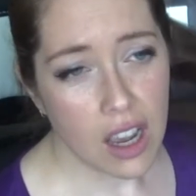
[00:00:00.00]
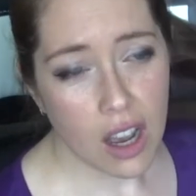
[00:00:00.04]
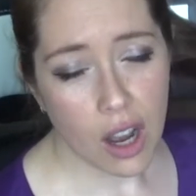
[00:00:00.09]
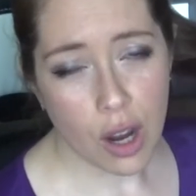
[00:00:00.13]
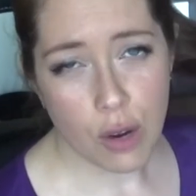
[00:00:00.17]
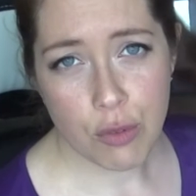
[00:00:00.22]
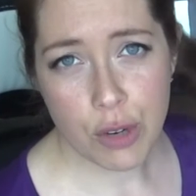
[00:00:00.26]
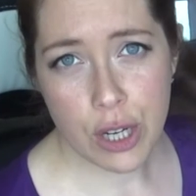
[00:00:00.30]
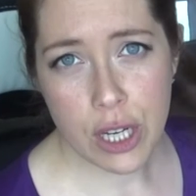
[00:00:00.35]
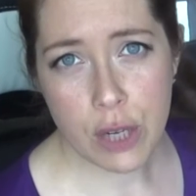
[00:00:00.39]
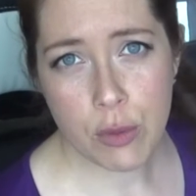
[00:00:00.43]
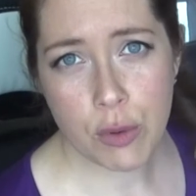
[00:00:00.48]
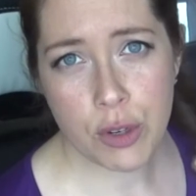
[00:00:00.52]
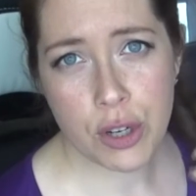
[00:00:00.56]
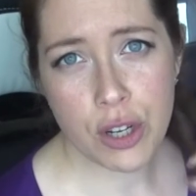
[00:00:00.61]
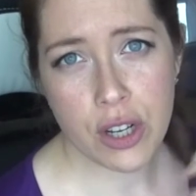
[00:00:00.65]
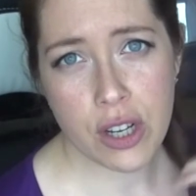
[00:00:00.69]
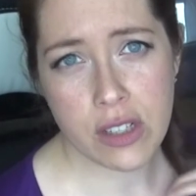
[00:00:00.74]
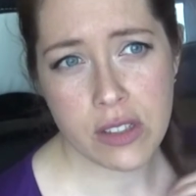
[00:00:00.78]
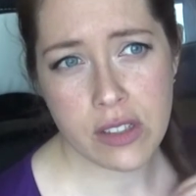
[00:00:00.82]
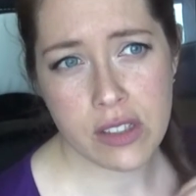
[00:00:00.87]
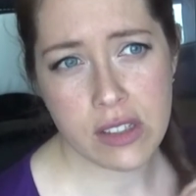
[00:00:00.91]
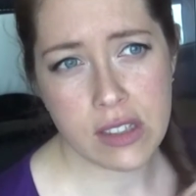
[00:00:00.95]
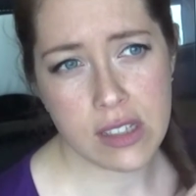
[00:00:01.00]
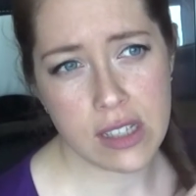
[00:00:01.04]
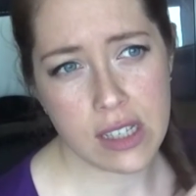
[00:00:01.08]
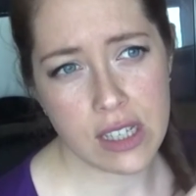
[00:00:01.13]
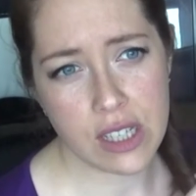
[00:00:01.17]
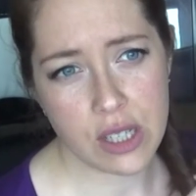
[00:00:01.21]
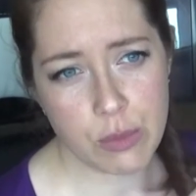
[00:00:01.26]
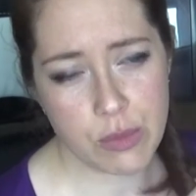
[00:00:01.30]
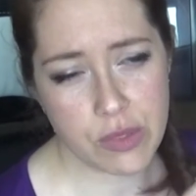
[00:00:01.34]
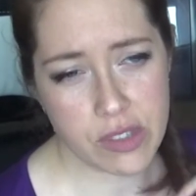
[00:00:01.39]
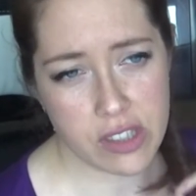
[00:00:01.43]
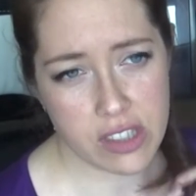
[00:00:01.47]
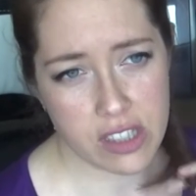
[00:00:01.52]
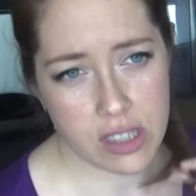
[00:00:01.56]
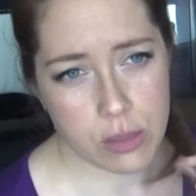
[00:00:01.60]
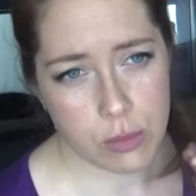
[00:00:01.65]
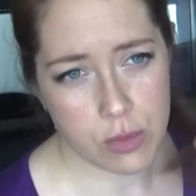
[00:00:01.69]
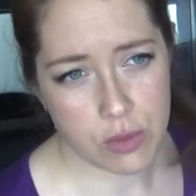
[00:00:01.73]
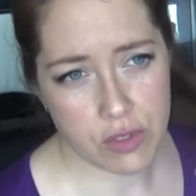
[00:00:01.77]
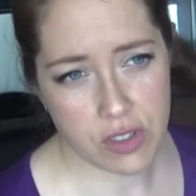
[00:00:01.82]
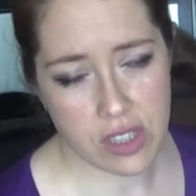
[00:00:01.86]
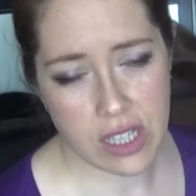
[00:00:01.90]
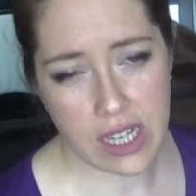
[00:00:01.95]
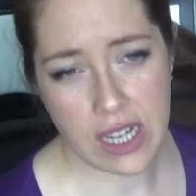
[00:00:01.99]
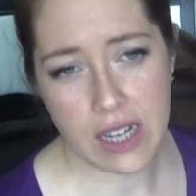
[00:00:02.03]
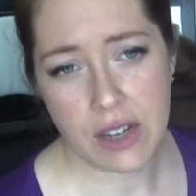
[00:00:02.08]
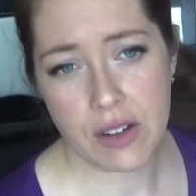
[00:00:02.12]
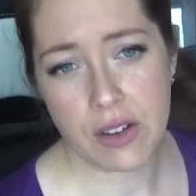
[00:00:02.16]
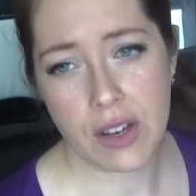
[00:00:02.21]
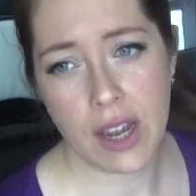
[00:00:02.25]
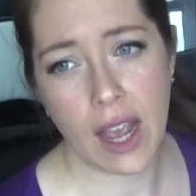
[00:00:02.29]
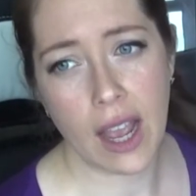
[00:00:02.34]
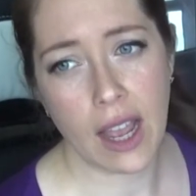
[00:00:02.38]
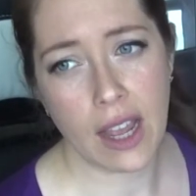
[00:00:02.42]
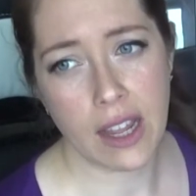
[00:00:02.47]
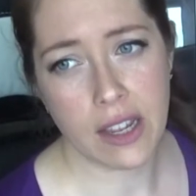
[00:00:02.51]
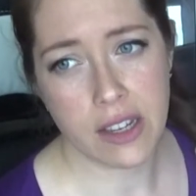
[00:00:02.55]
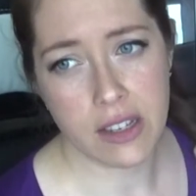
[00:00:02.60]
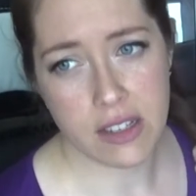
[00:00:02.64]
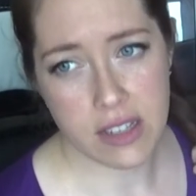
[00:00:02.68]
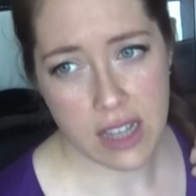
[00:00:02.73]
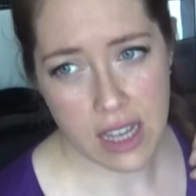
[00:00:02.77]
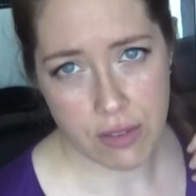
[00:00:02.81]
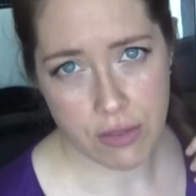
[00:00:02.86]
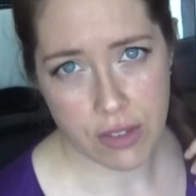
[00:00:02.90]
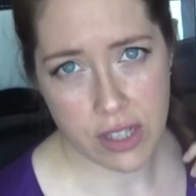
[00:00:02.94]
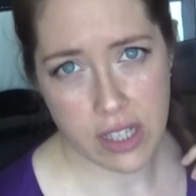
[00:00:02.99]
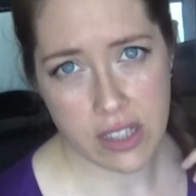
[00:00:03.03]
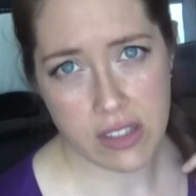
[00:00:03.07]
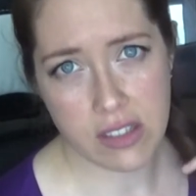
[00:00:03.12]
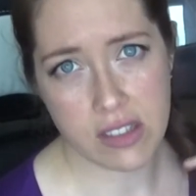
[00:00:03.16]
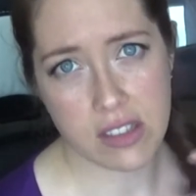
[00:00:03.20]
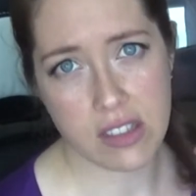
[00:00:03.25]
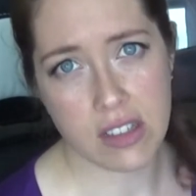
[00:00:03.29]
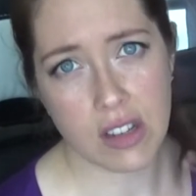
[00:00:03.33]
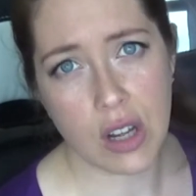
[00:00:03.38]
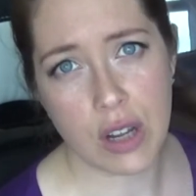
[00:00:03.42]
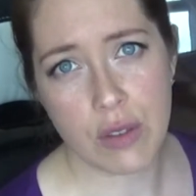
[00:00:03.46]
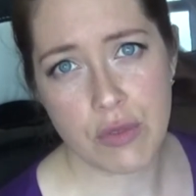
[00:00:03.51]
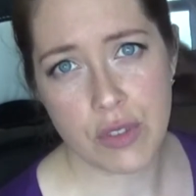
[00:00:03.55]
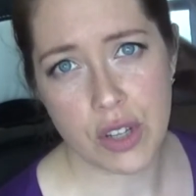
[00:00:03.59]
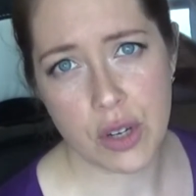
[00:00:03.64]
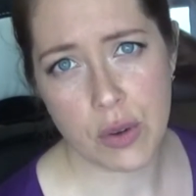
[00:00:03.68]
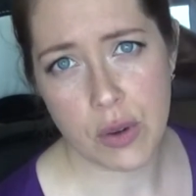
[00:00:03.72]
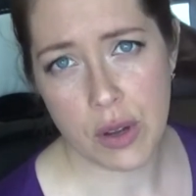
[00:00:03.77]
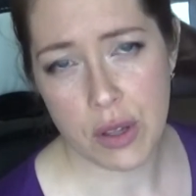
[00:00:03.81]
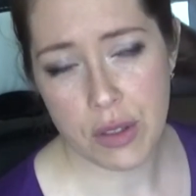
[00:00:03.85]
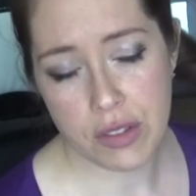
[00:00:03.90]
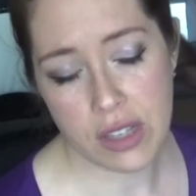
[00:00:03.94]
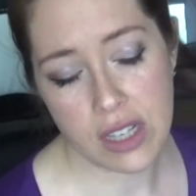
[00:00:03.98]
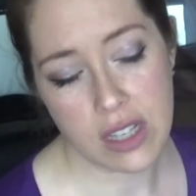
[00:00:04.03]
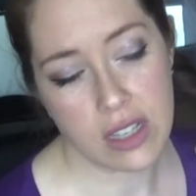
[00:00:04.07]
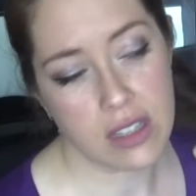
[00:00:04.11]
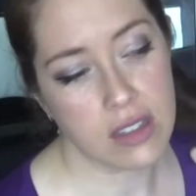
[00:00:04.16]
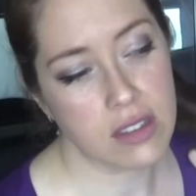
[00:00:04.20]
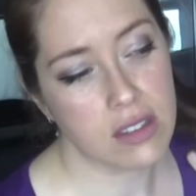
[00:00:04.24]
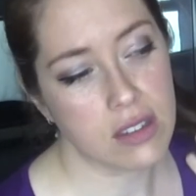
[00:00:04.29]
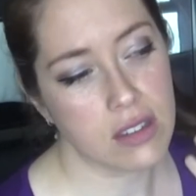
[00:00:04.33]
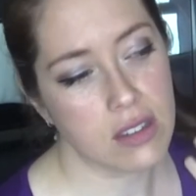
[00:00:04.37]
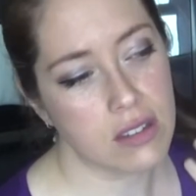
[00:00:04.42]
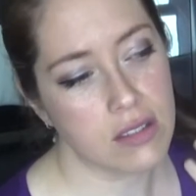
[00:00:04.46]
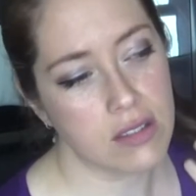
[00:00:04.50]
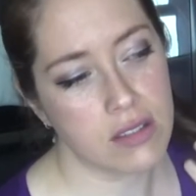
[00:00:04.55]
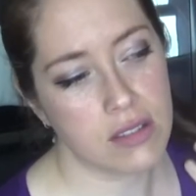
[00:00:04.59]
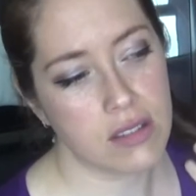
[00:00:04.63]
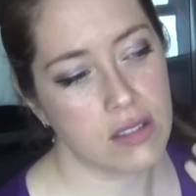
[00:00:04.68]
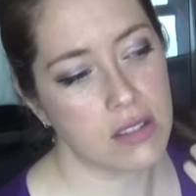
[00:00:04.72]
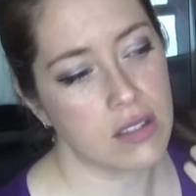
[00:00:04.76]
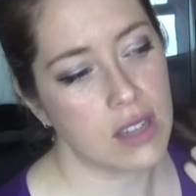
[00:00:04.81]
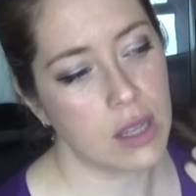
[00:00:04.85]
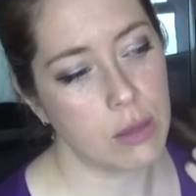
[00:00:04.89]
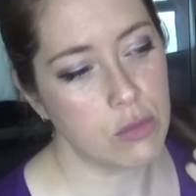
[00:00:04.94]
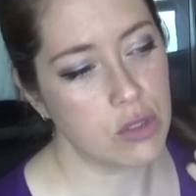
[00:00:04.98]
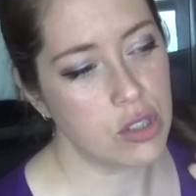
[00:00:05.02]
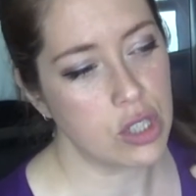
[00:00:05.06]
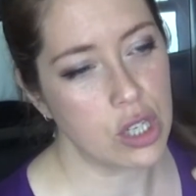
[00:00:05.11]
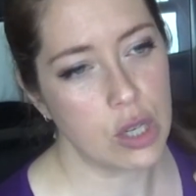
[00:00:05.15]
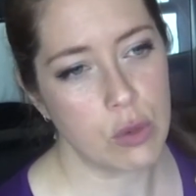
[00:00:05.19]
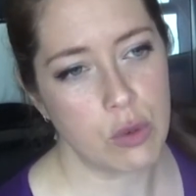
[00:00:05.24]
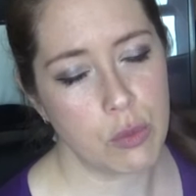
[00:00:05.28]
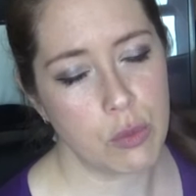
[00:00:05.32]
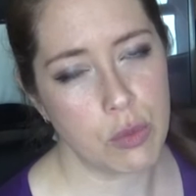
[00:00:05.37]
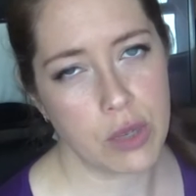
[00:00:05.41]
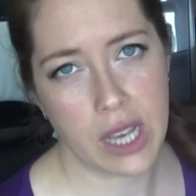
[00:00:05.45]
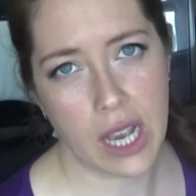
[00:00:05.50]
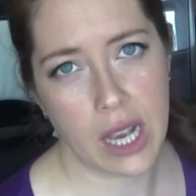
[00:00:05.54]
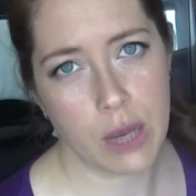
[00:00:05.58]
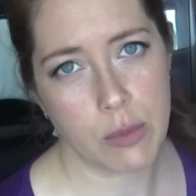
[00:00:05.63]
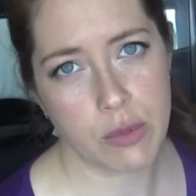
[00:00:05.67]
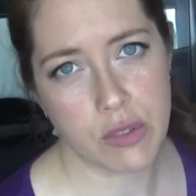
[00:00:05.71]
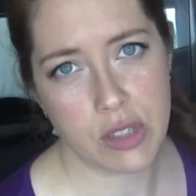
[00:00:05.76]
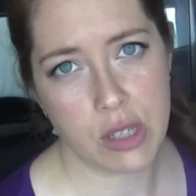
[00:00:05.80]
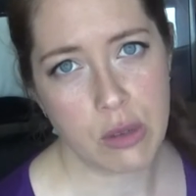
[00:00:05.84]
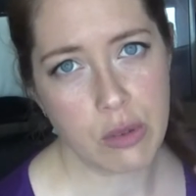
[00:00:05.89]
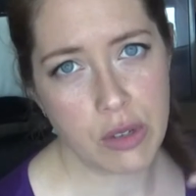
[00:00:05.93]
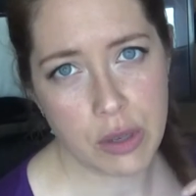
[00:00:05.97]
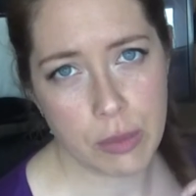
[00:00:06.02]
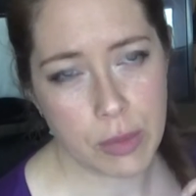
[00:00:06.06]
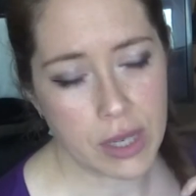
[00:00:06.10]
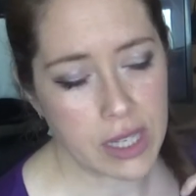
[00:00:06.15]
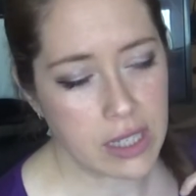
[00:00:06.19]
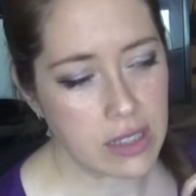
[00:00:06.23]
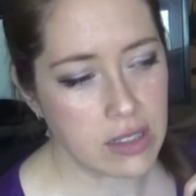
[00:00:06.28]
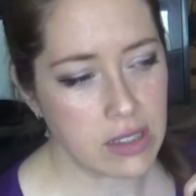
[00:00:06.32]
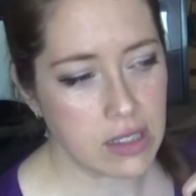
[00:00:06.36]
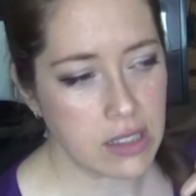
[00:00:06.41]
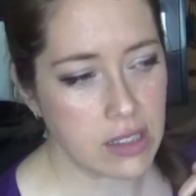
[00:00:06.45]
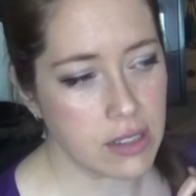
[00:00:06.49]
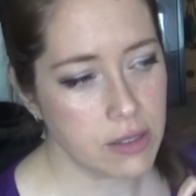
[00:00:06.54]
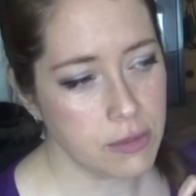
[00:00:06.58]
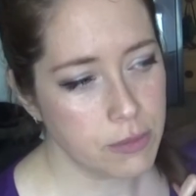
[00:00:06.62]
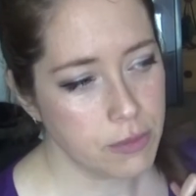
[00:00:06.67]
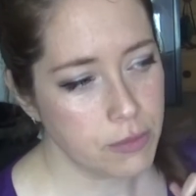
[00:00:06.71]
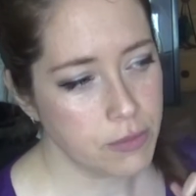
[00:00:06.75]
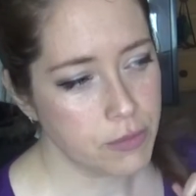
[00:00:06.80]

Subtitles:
I really want to go and see System of a Down and Evanescence live though. I think them two be absolutely amazing.